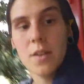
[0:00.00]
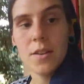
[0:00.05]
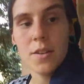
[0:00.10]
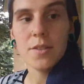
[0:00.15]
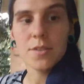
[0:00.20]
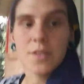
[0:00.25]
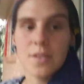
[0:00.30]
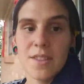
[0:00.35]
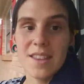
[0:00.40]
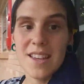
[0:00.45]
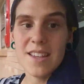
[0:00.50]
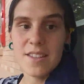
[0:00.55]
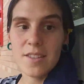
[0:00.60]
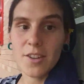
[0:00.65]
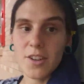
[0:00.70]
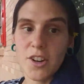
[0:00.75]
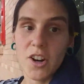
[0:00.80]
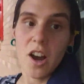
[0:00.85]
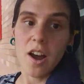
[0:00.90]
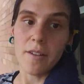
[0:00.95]
So these are
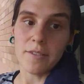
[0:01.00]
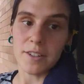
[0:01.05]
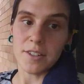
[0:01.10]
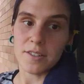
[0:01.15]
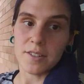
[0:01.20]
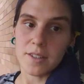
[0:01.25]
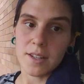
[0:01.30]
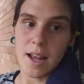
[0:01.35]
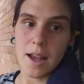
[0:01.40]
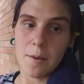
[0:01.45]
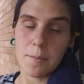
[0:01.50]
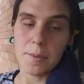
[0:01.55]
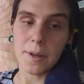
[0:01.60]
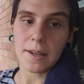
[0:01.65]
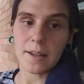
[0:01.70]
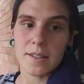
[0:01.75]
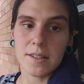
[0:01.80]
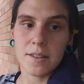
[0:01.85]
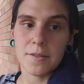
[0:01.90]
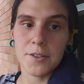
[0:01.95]
covers now,
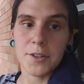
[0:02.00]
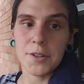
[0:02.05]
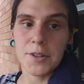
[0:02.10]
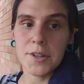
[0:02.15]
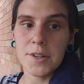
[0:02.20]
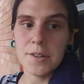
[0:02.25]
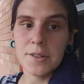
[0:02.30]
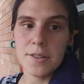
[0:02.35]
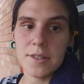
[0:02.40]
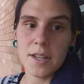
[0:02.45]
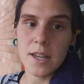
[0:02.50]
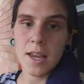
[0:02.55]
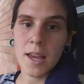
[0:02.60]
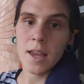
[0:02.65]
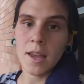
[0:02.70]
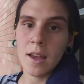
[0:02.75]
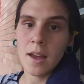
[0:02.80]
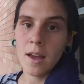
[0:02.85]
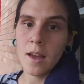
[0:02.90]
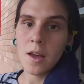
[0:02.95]
because if you're
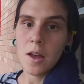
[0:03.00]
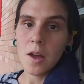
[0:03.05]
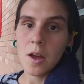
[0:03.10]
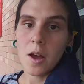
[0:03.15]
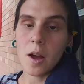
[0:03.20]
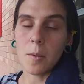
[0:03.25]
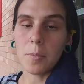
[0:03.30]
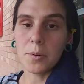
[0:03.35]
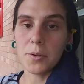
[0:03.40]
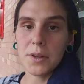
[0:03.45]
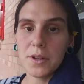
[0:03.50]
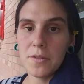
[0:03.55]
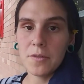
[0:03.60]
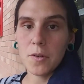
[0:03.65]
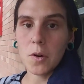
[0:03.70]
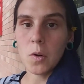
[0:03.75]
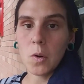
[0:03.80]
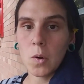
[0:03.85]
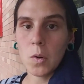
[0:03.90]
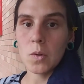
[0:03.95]
using a
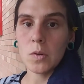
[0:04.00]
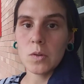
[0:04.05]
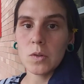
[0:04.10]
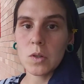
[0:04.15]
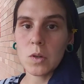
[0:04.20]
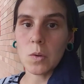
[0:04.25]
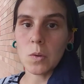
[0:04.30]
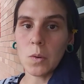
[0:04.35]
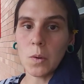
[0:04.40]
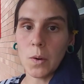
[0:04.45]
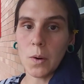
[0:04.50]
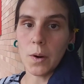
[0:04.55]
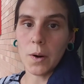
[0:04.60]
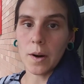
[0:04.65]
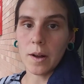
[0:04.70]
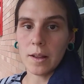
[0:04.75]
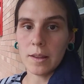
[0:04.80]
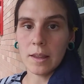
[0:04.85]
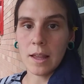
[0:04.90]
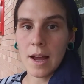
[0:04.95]
pre-fold or
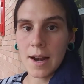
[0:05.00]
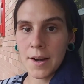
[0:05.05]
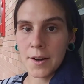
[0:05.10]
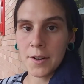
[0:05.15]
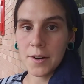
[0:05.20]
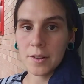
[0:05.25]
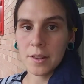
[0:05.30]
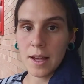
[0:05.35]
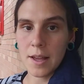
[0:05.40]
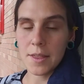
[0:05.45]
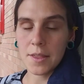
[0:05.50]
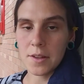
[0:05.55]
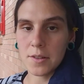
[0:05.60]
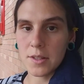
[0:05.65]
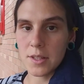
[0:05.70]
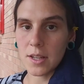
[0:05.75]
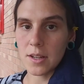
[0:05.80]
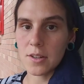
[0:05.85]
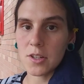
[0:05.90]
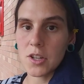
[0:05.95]
a liner like
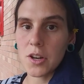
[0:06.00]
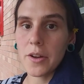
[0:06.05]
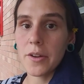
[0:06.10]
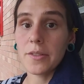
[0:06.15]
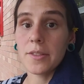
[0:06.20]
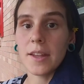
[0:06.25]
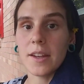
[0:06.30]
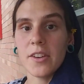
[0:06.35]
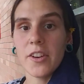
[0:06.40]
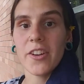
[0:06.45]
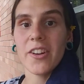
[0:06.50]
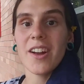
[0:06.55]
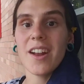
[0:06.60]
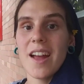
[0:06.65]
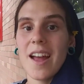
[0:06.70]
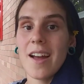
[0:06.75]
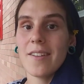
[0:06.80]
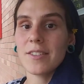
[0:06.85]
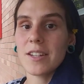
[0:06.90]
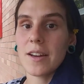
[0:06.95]
those that I showed, then you're going
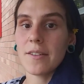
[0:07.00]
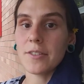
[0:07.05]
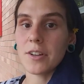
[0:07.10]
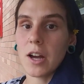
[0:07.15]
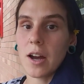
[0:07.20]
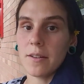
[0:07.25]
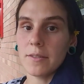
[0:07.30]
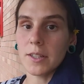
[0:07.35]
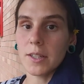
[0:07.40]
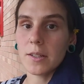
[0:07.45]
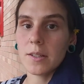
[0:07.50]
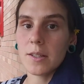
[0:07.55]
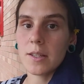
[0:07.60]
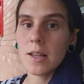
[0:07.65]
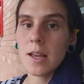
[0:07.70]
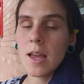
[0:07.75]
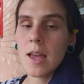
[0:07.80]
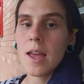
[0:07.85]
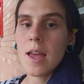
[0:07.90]
to have covers.